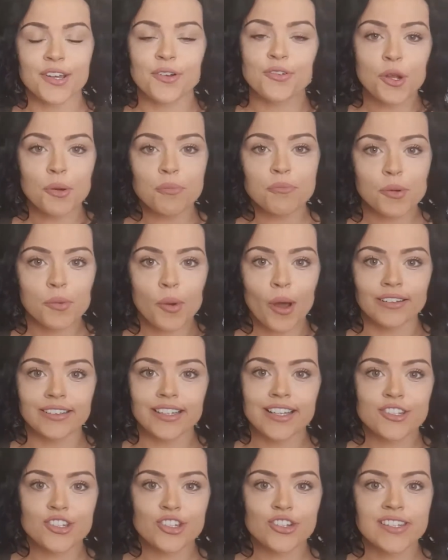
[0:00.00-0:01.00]
So number one,
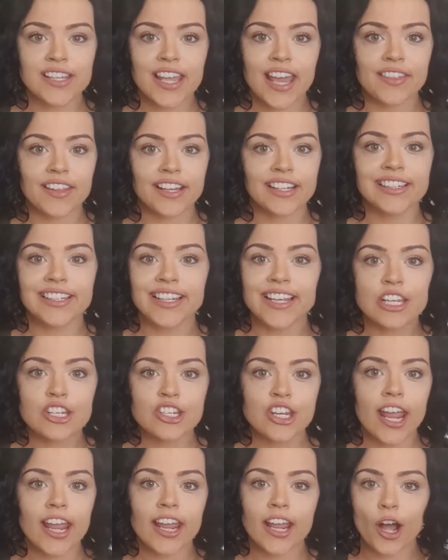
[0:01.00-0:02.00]
let's just get the
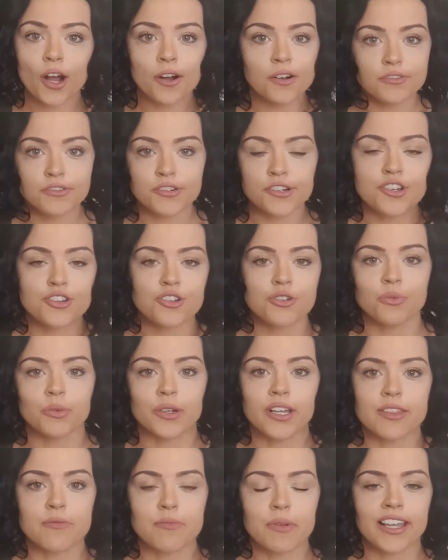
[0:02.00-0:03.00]
cliche over and done
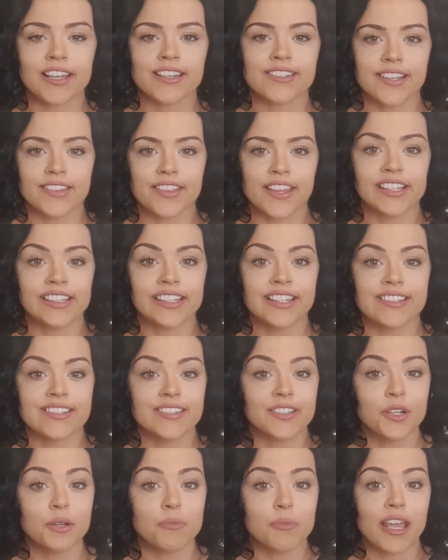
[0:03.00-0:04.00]
with, because I think this
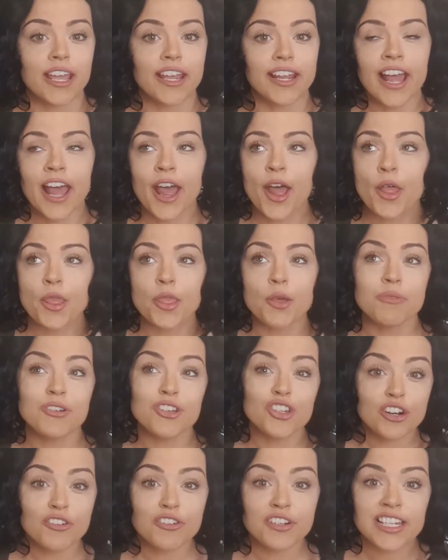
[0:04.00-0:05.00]
is going to be the
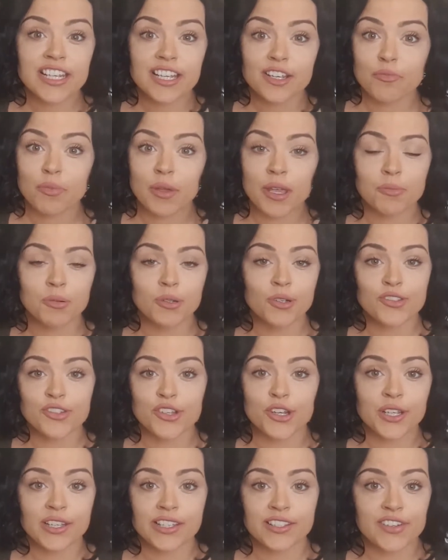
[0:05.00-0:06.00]
majority of people's
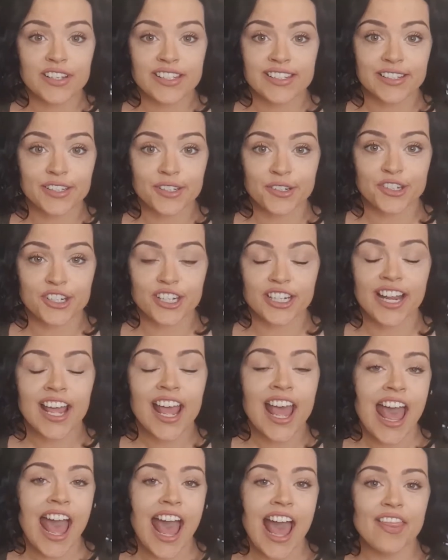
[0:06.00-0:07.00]
New Year's resolution,
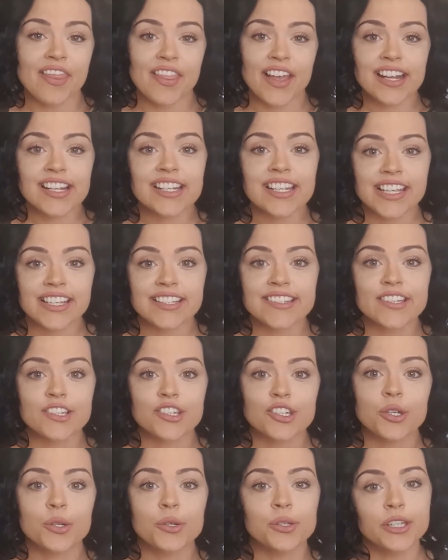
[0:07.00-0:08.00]
and that is
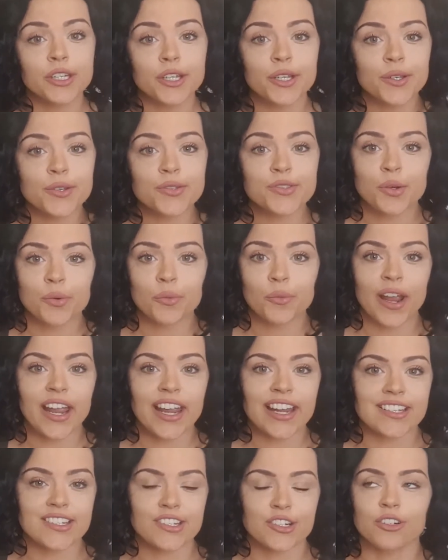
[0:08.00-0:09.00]
to lose
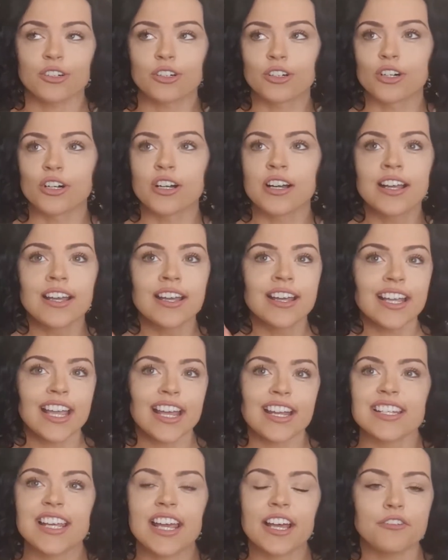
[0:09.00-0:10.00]
weight or
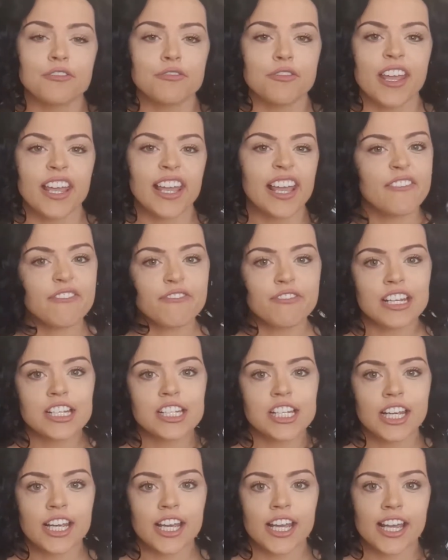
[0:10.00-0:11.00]
get healthier, get
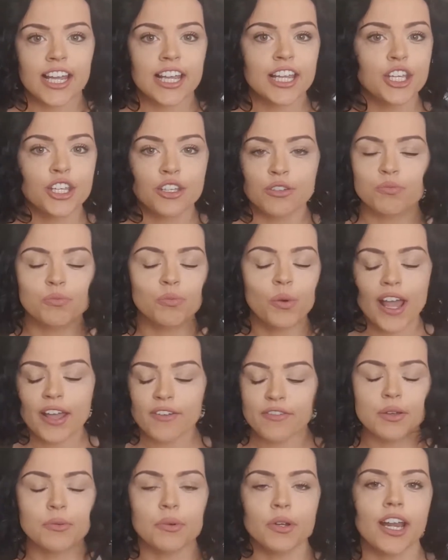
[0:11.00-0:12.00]
fitter,
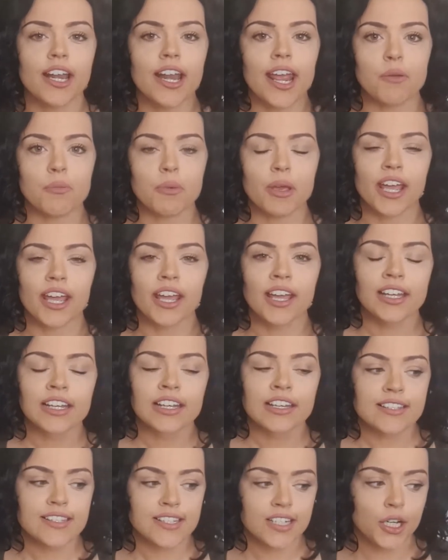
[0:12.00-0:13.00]
whatever you want to name it.
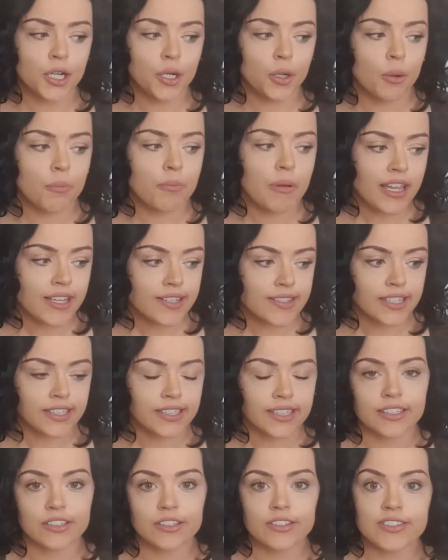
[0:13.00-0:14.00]
So
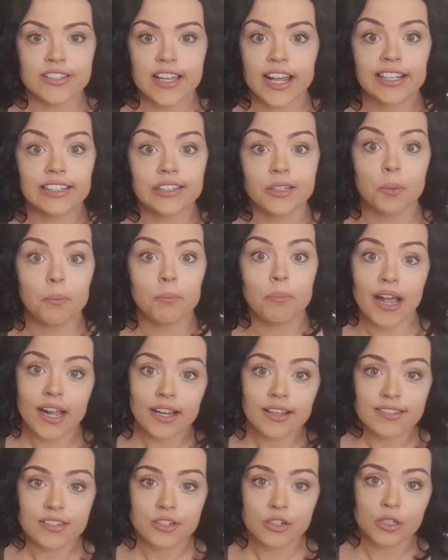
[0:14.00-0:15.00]
basically, this is like a little
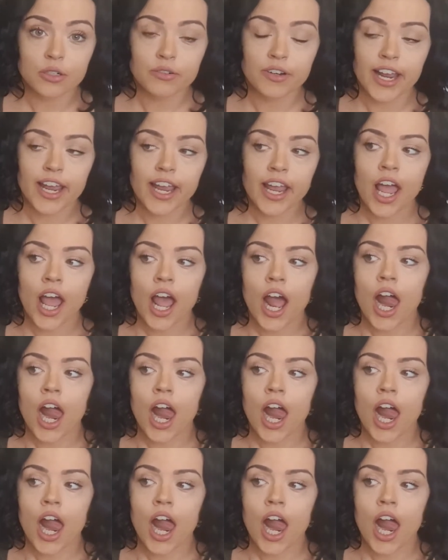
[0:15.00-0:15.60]
backstory.